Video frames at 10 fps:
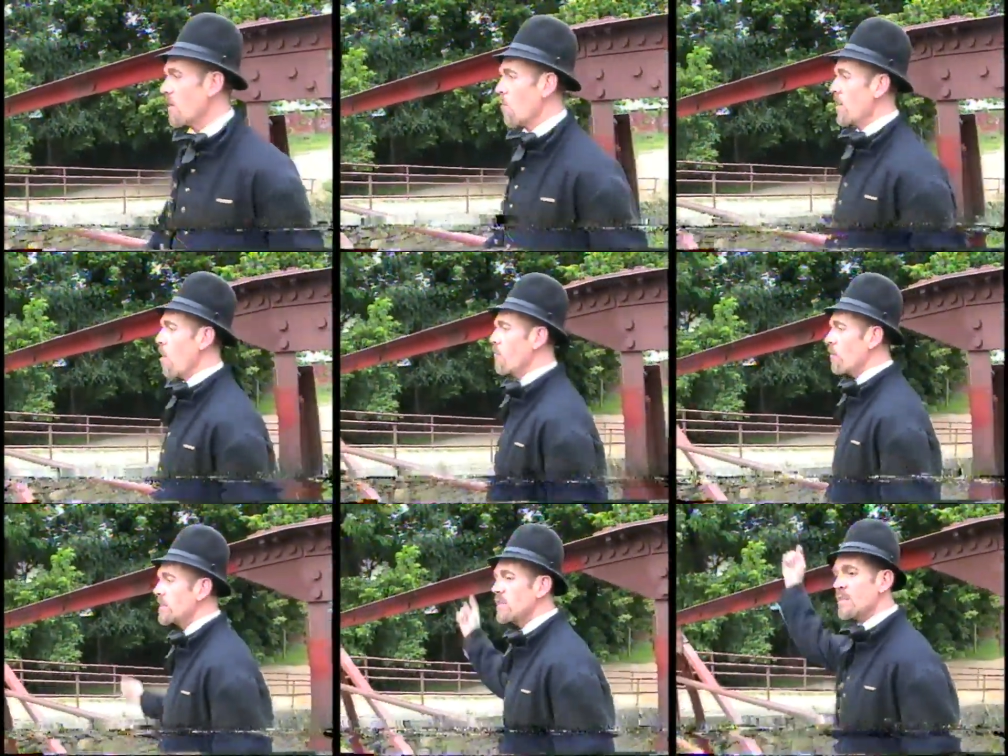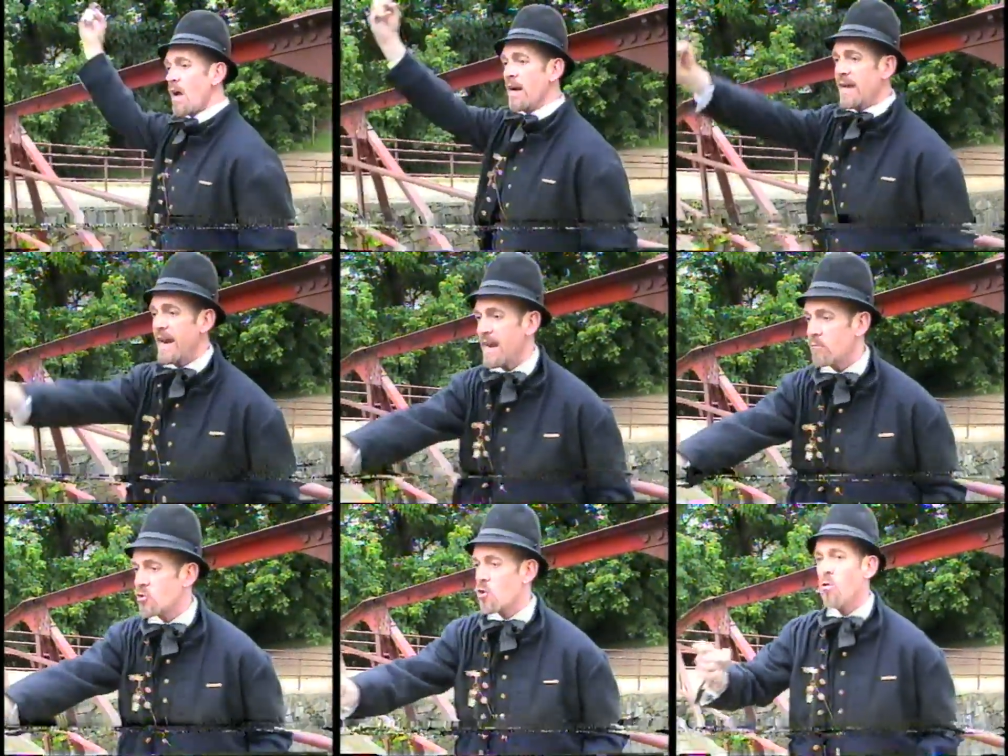when over Mrs.
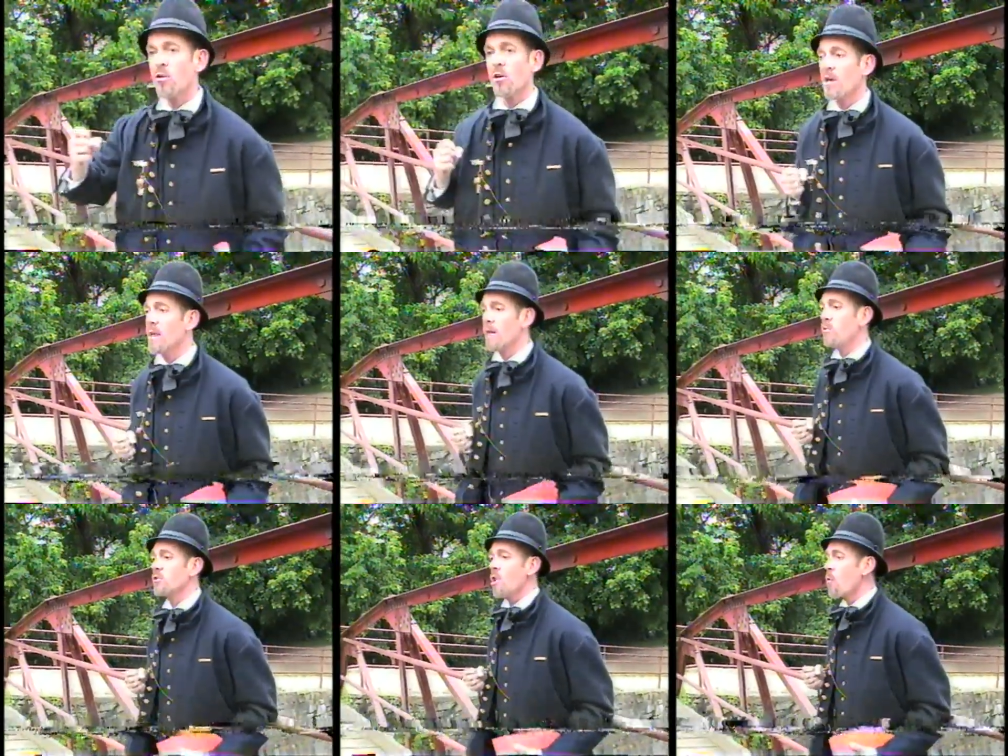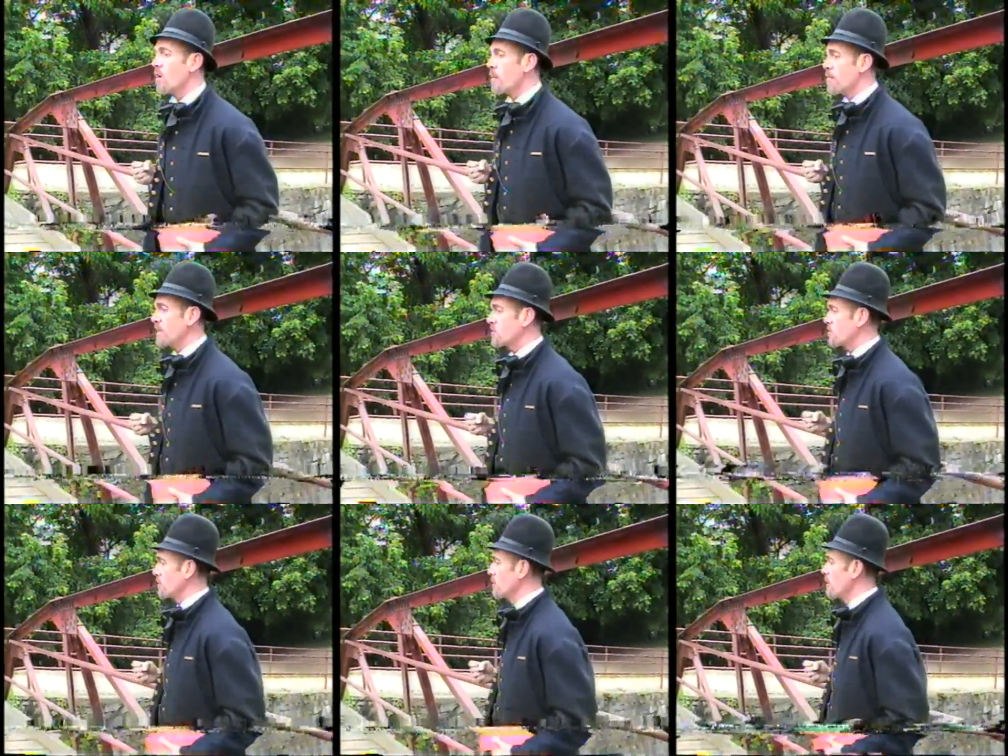Cunningham's shoulder there was lowered a
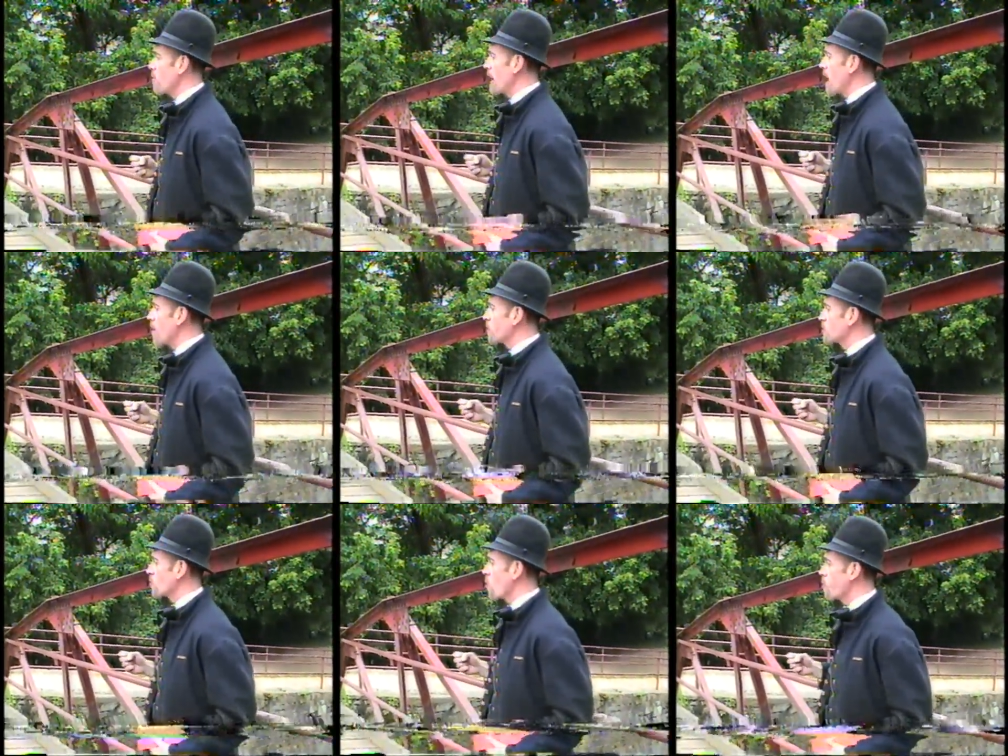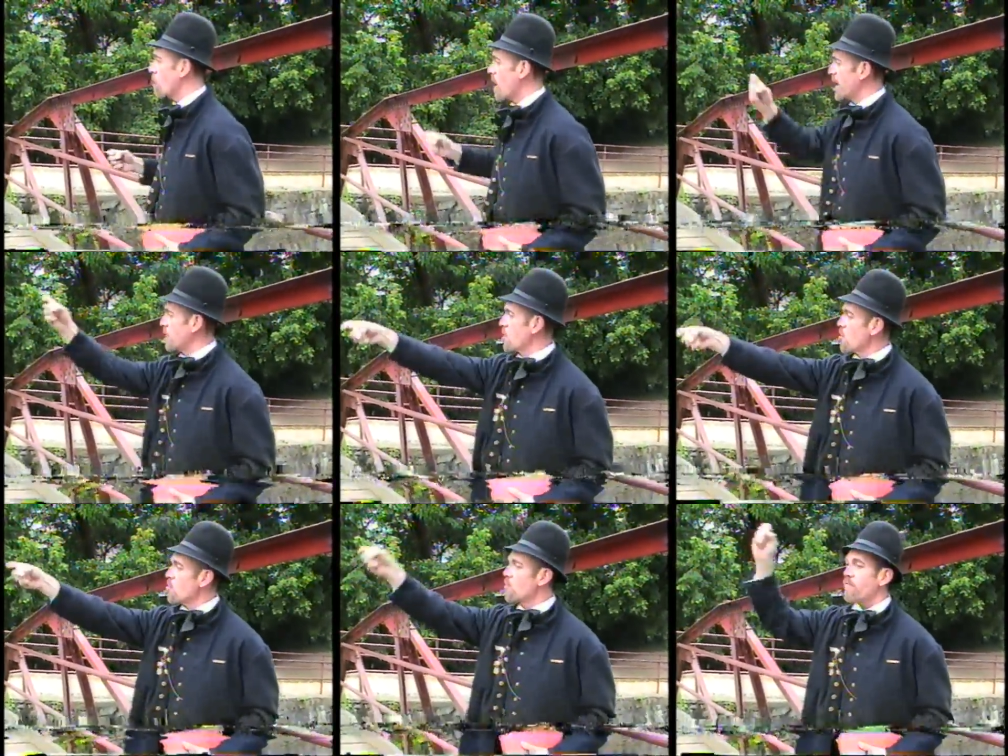pistol by Officer O'Brien,
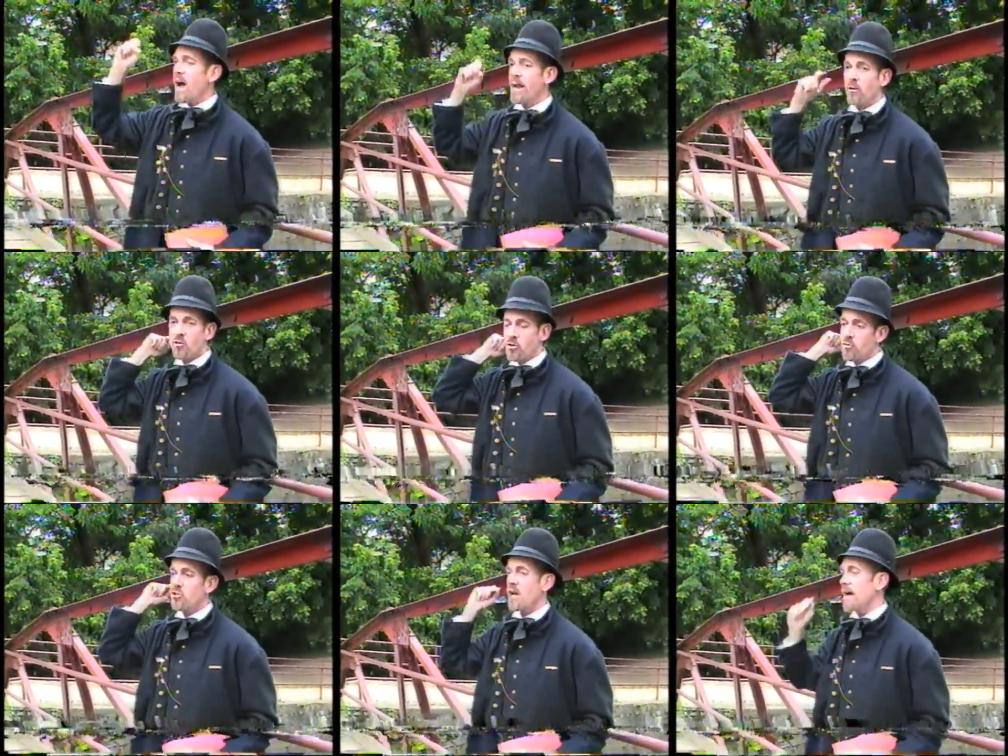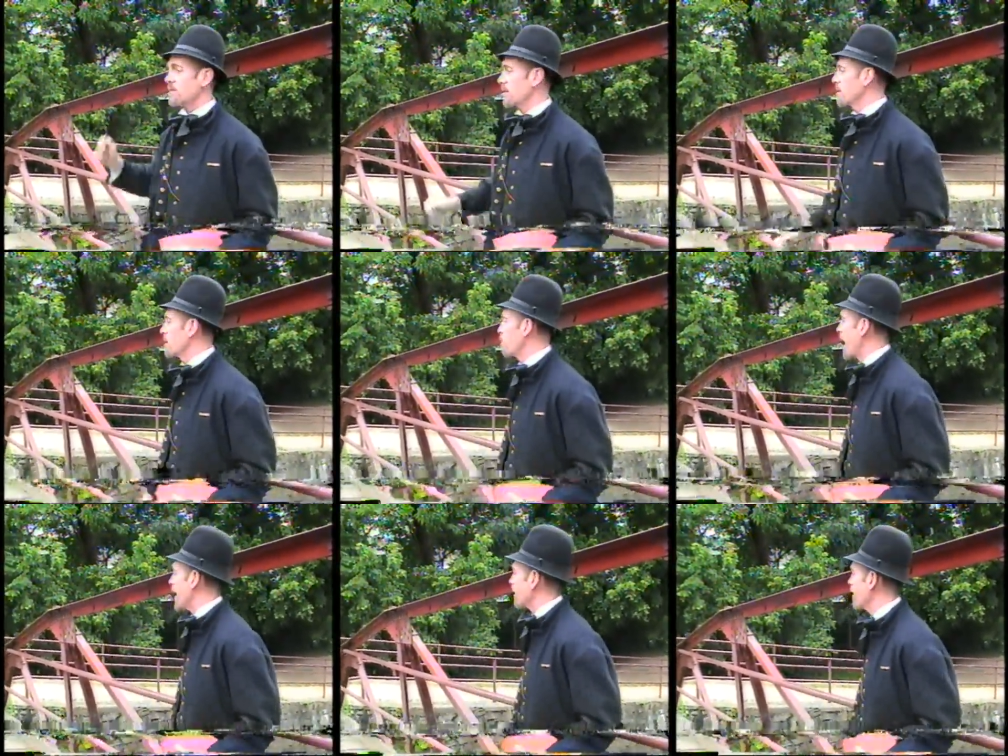who fired 2 shots into the
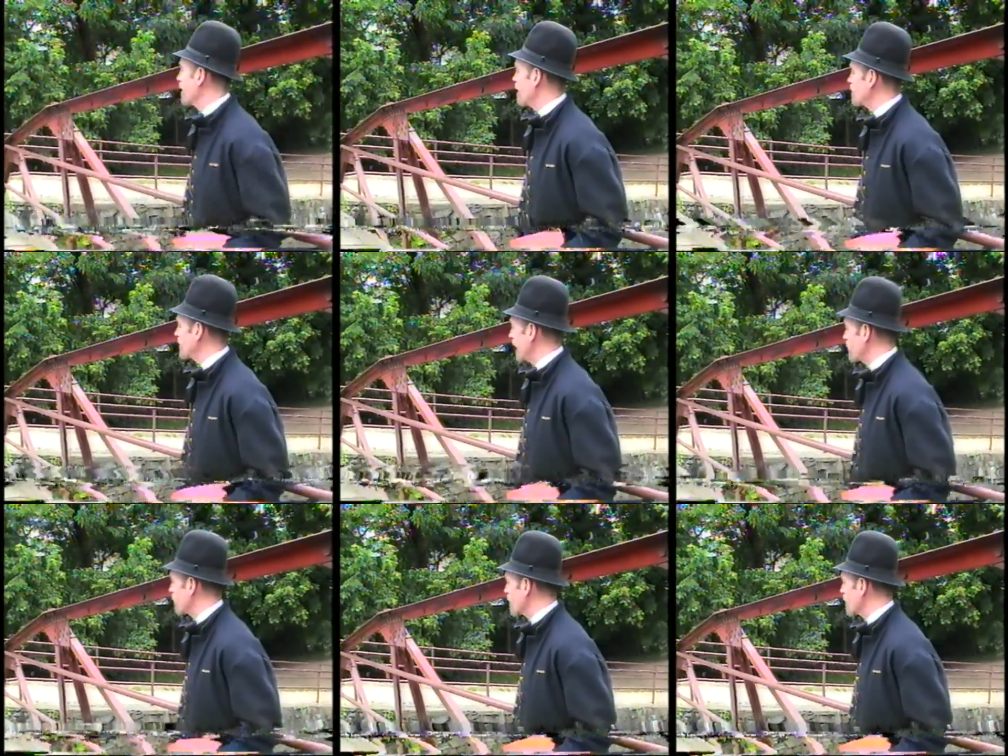back of Samuel